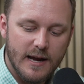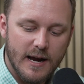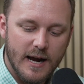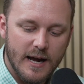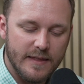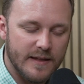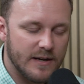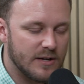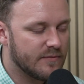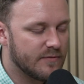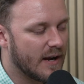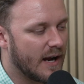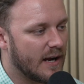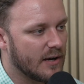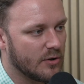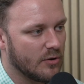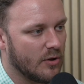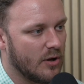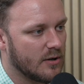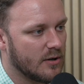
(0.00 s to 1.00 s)
And then you've got
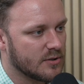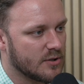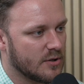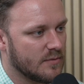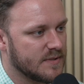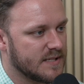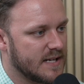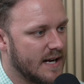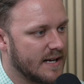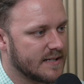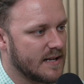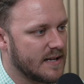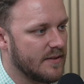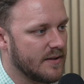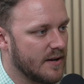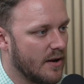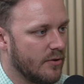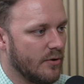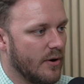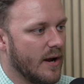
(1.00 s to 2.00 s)
your long-term stocks on
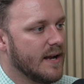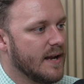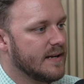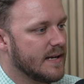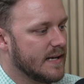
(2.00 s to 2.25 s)
the other end.